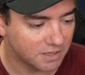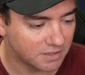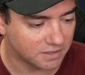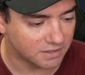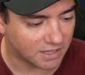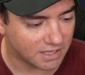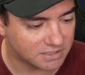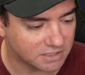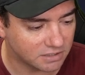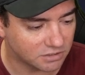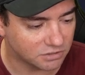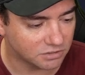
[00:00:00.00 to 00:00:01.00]
Then the last
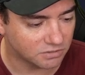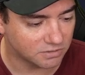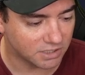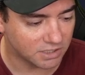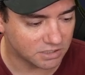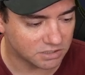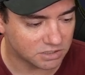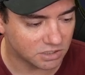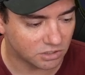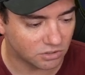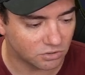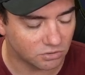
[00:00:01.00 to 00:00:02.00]
thing I do is
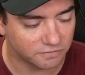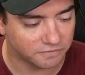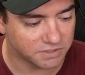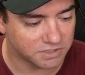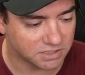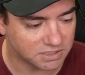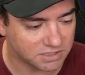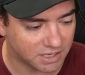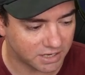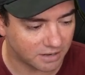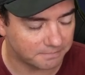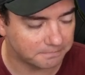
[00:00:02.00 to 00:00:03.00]
call fidget
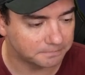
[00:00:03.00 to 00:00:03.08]
setup.